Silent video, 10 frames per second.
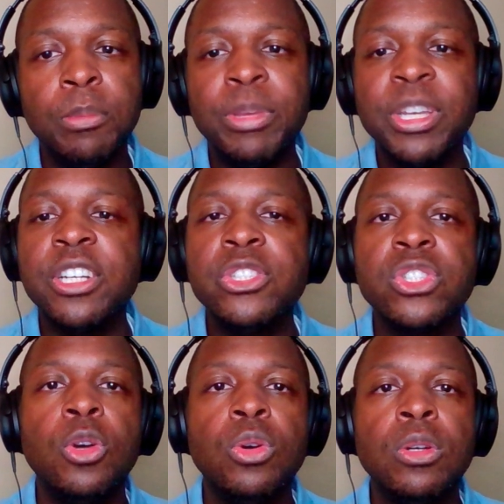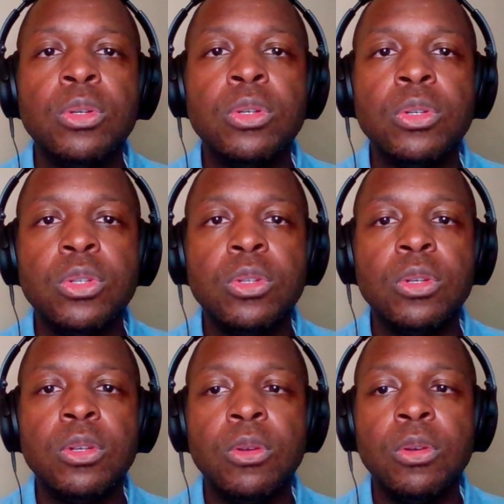Because
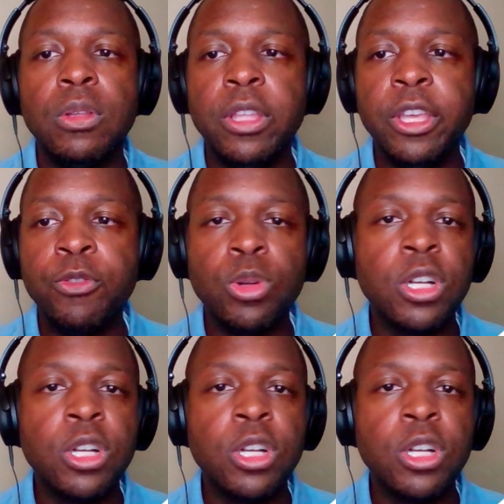if we're